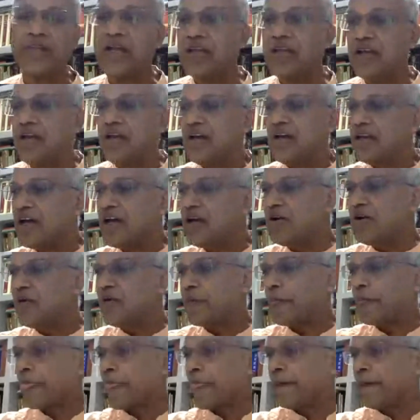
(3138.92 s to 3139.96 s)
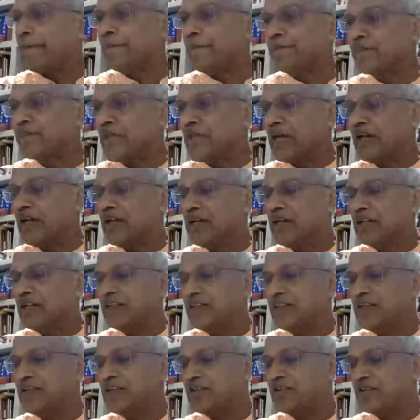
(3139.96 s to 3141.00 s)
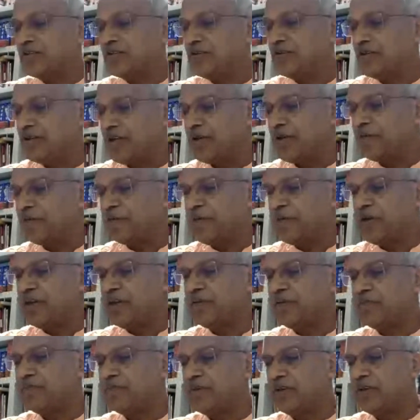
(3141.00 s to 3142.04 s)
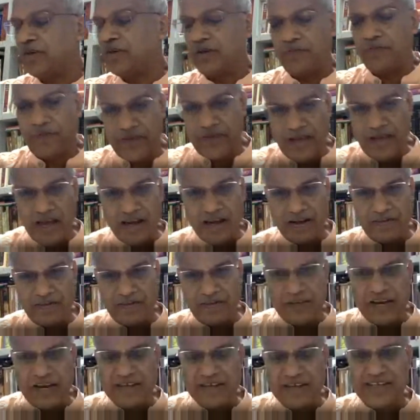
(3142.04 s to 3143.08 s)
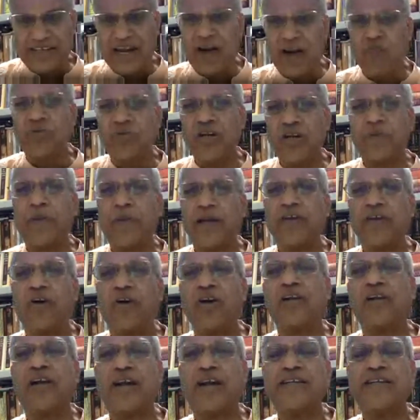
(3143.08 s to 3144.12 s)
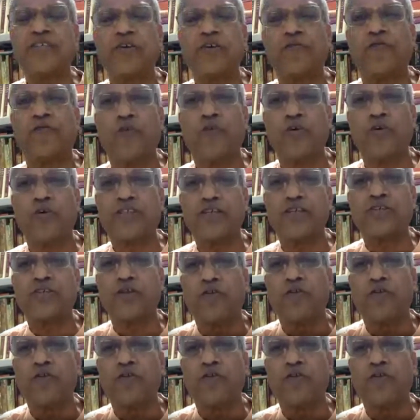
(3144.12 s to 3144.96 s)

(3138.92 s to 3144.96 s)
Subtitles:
Now, if we are surrounded by all kinds of forces of